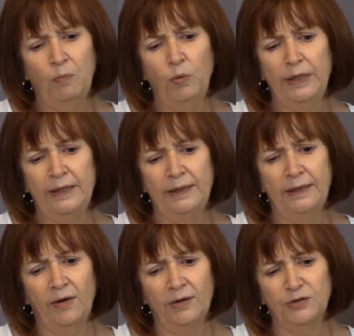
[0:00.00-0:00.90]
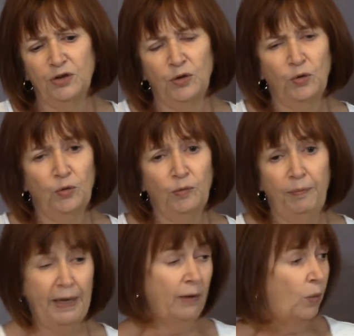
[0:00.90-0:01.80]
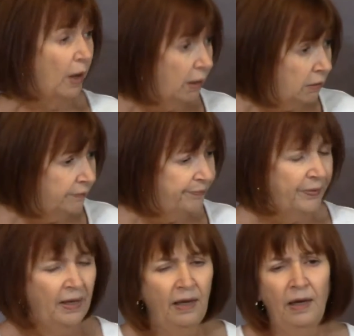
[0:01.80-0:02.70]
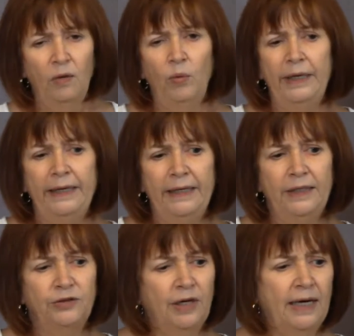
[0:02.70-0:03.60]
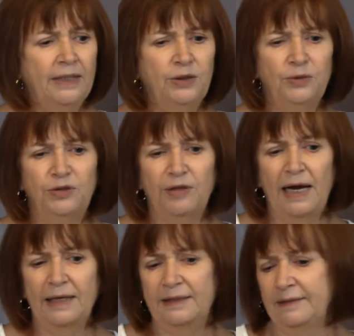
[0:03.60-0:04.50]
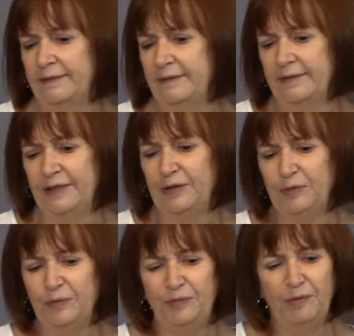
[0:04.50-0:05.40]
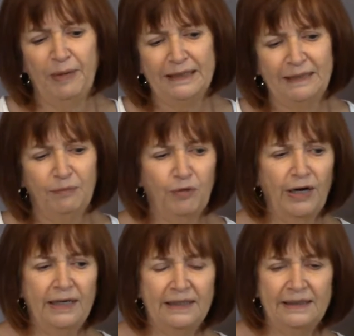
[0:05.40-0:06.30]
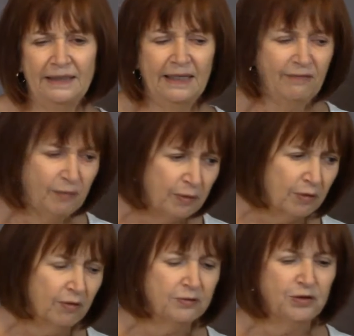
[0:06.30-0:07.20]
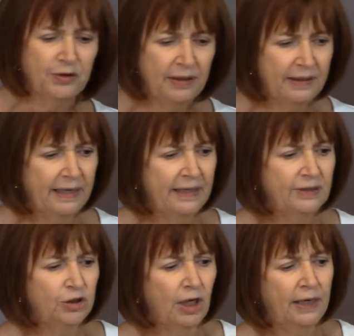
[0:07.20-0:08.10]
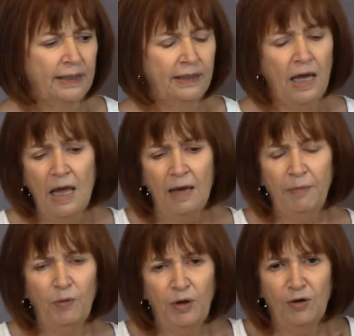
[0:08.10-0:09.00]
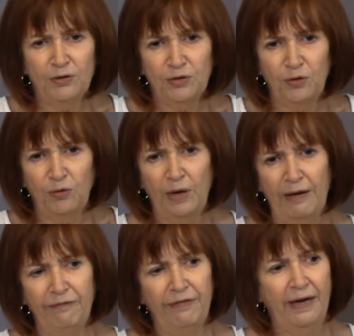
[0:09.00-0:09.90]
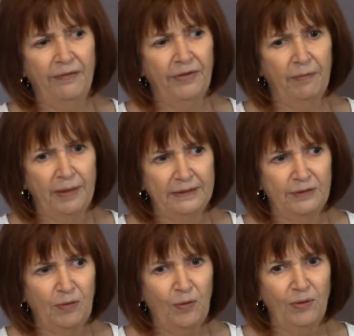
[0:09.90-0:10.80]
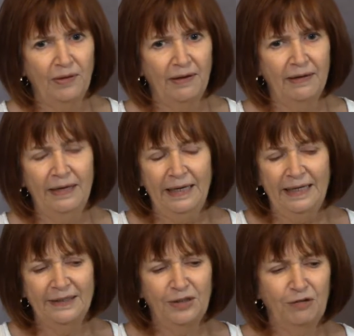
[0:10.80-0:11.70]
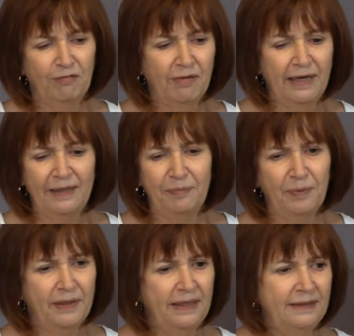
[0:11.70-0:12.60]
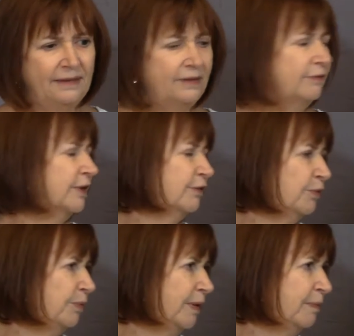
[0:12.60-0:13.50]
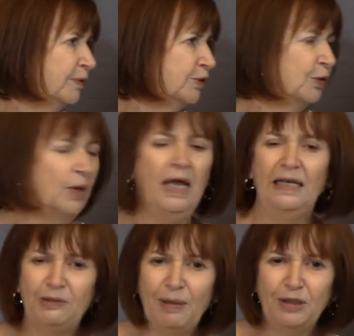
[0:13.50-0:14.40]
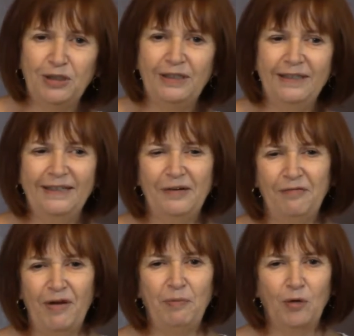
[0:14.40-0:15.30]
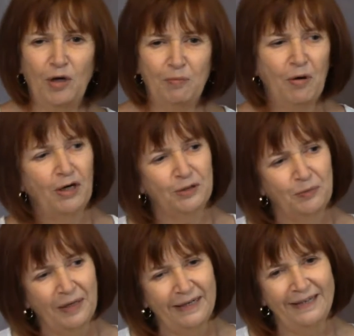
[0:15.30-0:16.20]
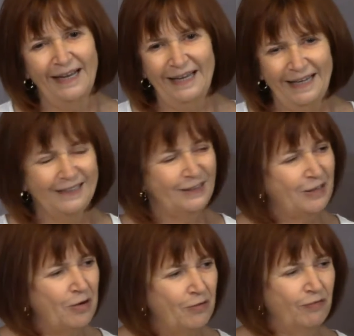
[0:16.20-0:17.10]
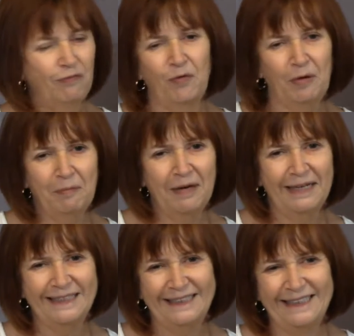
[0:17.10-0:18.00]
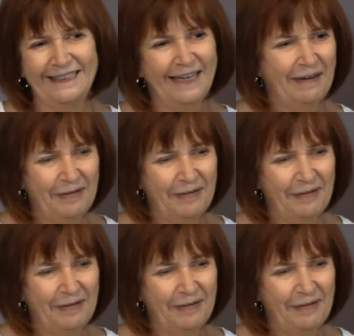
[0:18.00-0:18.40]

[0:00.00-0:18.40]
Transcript: We also pay well. We try to attract the best and brightest and give them a culture that they can shine in. But we also have found that Pensacola is a great place to recruit people to, especially, February and March when it snowed for 4 months in,